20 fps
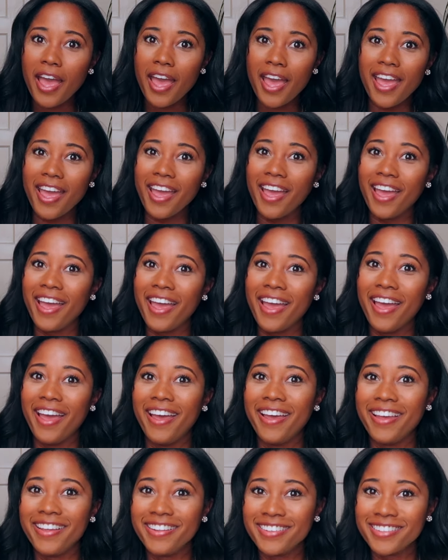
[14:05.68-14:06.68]

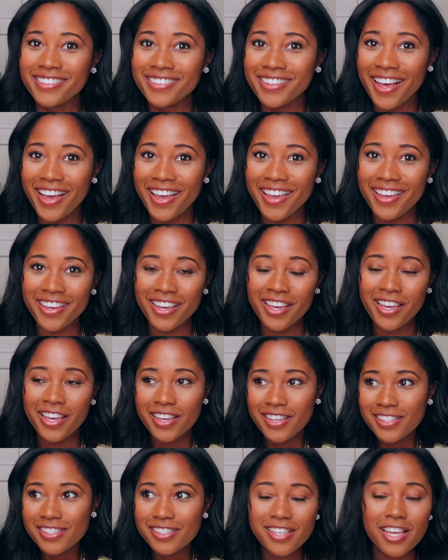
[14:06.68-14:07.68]
and like
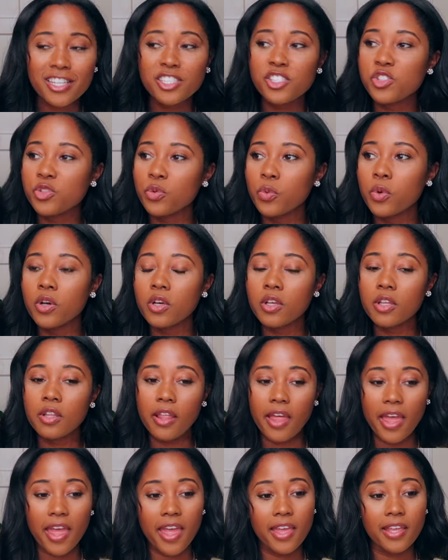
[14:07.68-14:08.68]

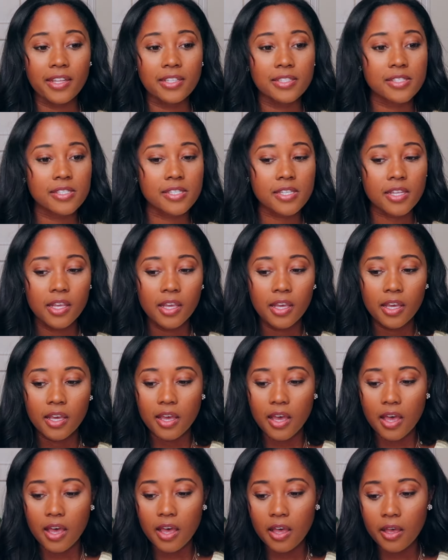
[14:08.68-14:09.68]
sensual and
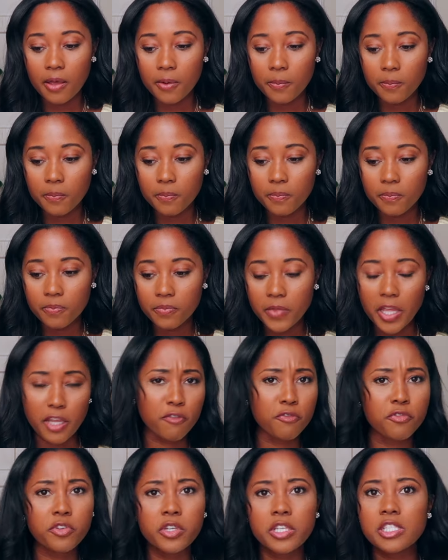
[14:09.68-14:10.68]

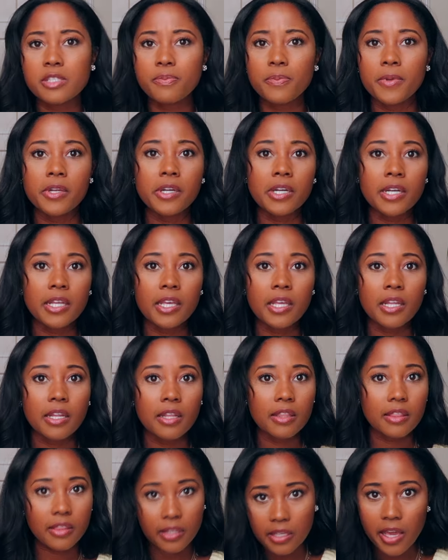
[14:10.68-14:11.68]
like
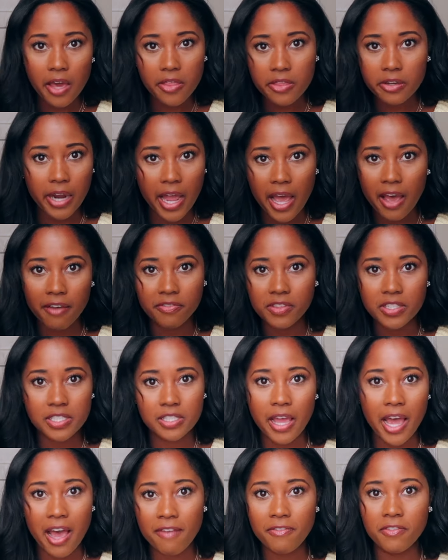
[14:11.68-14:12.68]
free-spirited the other half
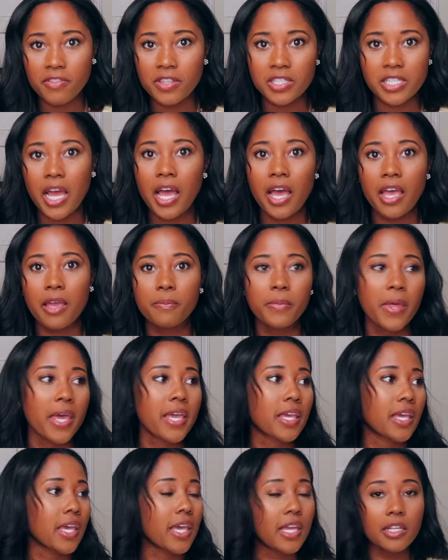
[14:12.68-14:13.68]
of the time.
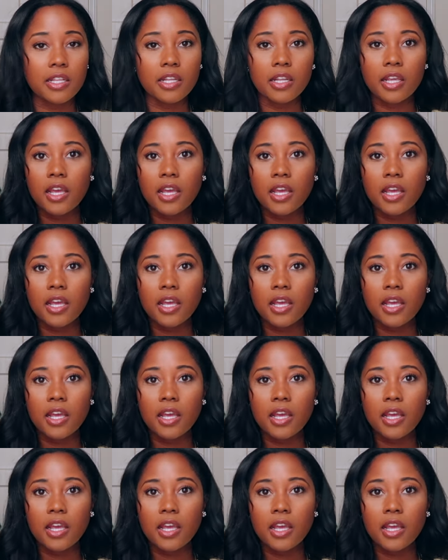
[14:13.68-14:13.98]
Like, it,